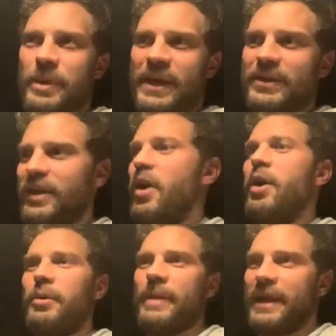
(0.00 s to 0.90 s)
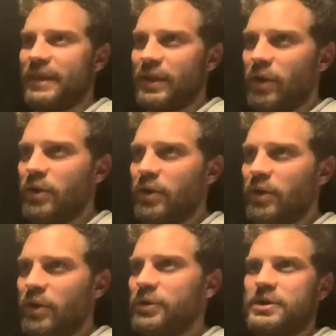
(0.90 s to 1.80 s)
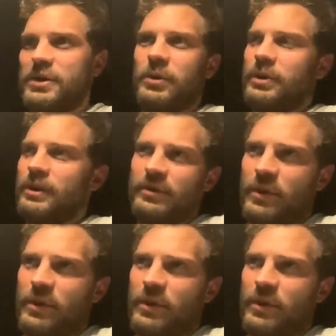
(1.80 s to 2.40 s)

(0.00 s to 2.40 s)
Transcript: we got in the car, making the girls go to,